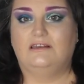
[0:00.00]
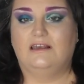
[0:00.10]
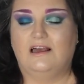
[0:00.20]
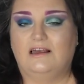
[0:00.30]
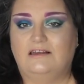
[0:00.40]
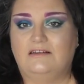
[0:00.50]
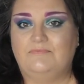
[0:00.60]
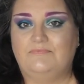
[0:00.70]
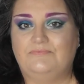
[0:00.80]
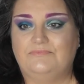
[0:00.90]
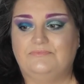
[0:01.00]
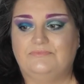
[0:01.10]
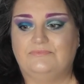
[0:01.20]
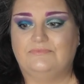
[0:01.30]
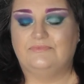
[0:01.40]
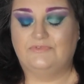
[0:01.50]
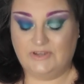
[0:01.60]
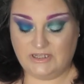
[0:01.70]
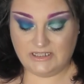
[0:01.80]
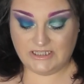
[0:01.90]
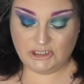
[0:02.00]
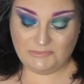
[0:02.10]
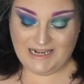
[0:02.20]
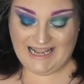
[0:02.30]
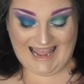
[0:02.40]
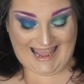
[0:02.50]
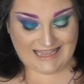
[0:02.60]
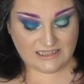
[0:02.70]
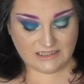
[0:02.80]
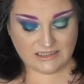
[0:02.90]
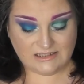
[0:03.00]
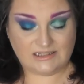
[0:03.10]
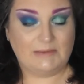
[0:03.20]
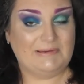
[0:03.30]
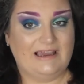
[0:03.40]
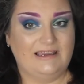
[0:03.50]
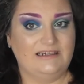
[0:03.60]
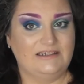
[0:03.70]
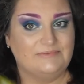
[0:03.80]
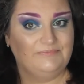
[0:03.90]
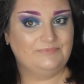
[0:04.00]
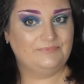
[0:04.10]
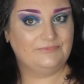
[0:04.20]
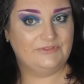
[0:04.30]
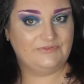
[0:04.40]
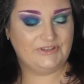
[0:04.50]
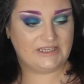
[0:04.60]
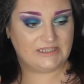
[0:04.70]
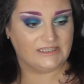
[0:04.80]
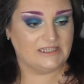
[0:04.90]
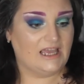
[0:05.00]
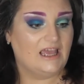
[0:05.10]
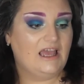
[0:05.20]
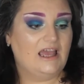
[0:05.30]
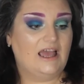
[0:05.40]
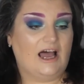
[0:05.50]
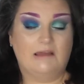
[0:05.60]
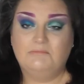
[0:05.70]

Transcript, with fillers: um, for considerably less than I paid for this. I'm